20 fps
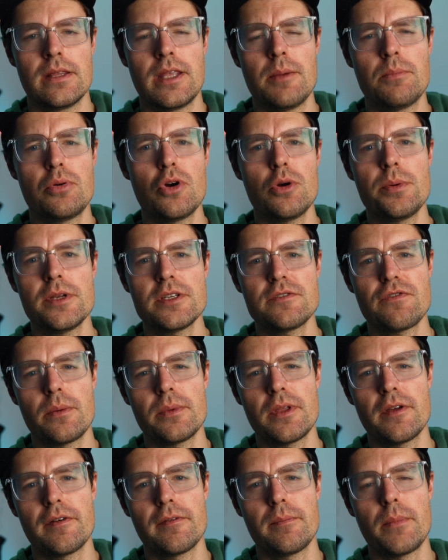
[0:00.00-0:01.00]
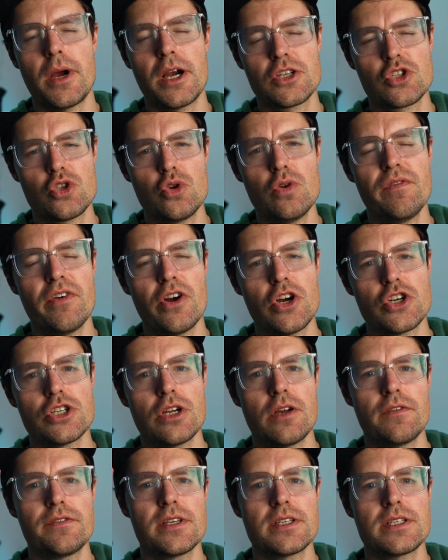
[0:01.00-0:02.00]
improvements from the Mark II version
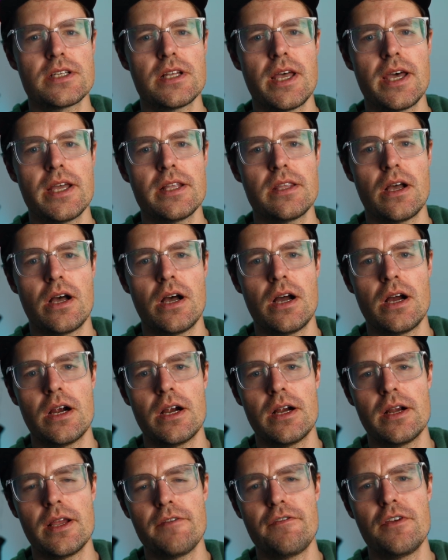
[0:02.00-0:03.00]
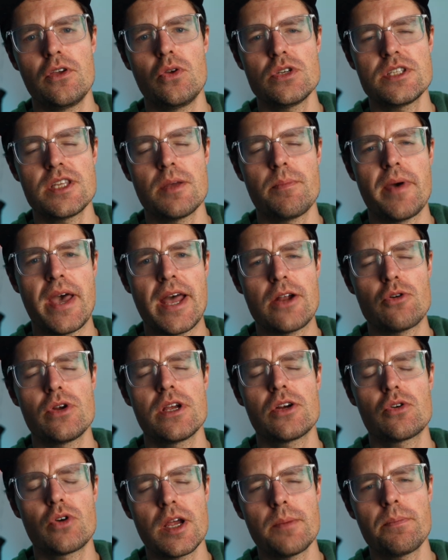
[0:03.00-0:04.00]
of this light are, if you use the battery
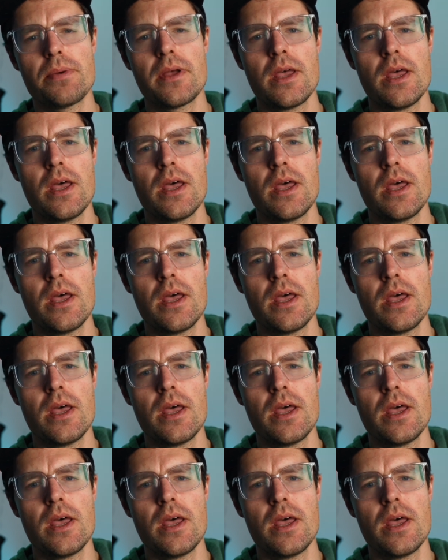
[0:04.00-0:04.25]
grip,